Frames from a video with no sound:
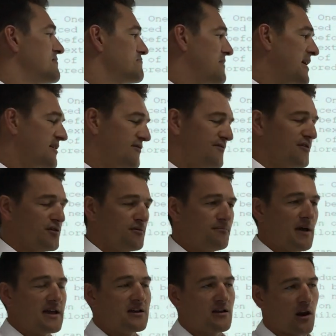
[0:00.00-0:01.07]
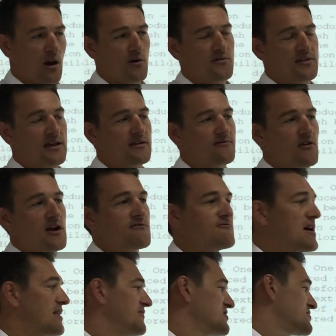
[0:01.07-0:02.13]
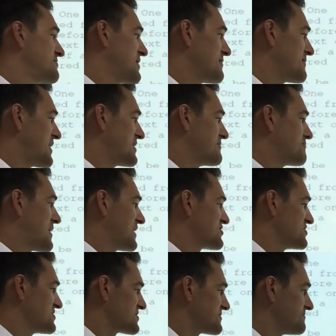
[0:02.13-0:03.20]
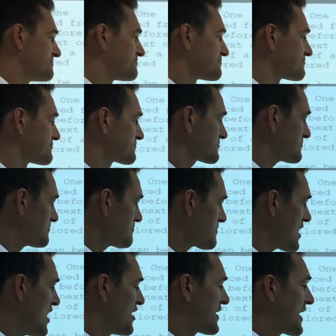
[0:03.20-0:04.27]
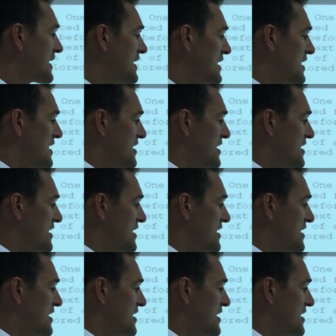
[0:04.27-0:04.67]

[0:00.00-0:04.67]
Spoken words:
make clothing very relevant to being made in batches. Okay,